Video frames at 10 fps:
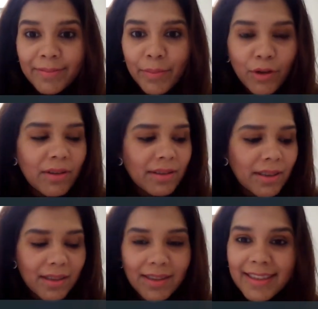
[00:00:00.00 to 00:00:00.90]
because
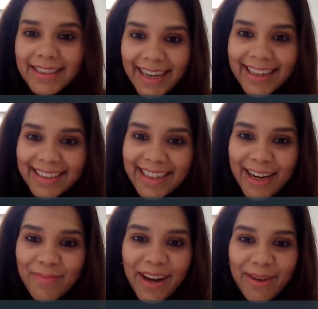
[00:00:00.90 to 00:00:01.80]
this is the second
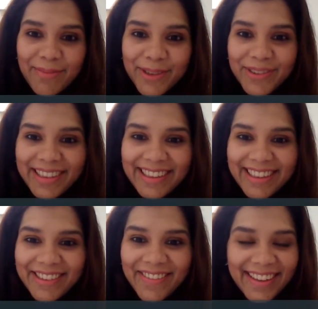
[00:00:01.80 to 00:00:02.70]
time I'm using
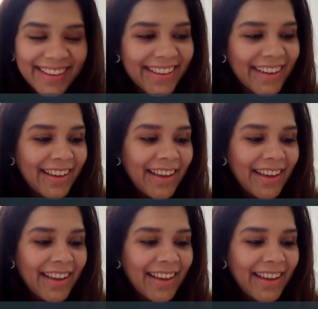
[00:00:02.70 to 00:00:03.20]
this one,